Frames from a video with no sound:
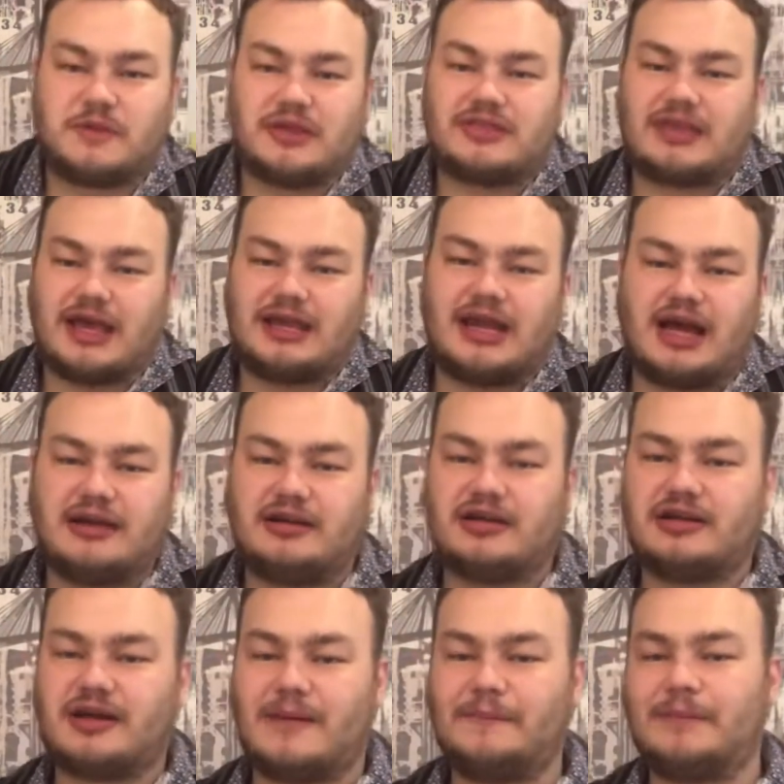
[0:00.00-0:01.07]
with K-9
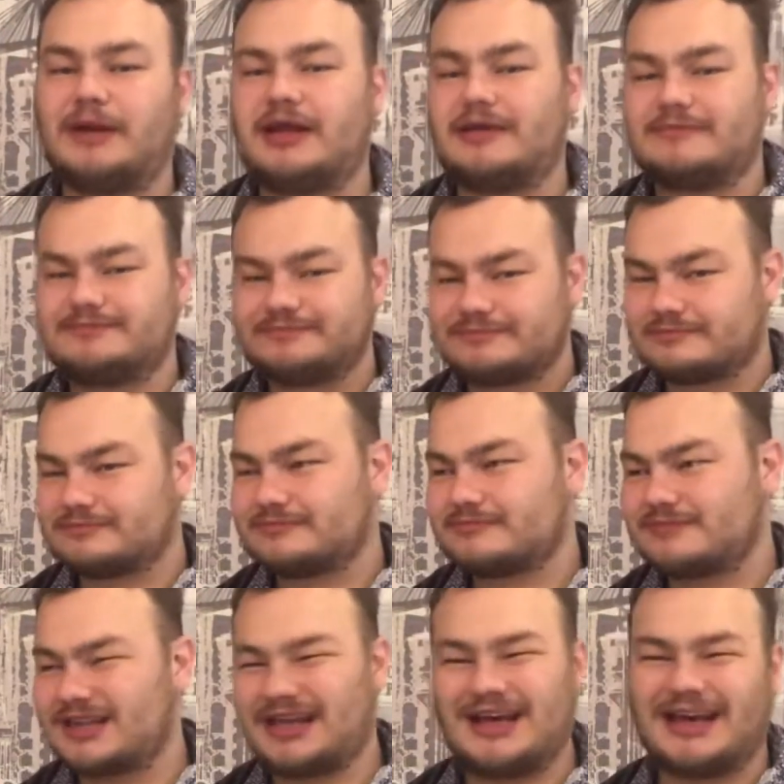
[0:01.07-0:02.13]
and company.
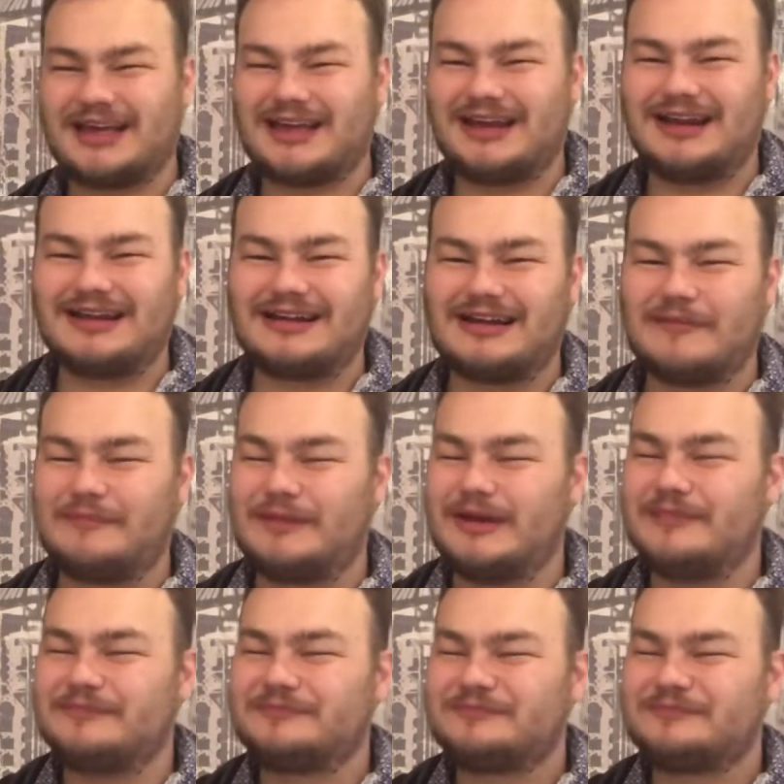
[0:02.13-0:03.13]
K-9 and company.